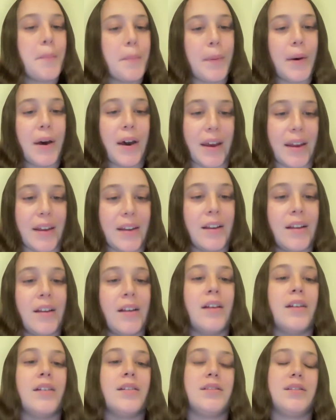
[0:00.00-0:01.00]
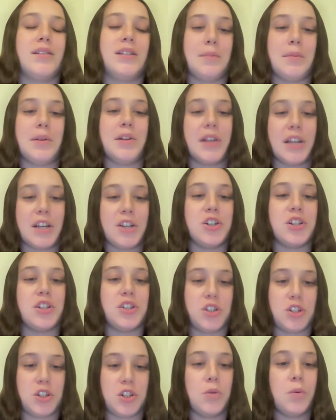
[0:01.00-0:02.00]
But
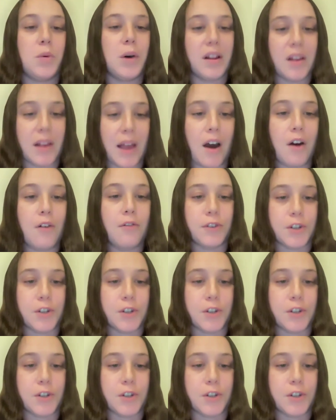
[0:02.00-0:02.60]
simulations do allow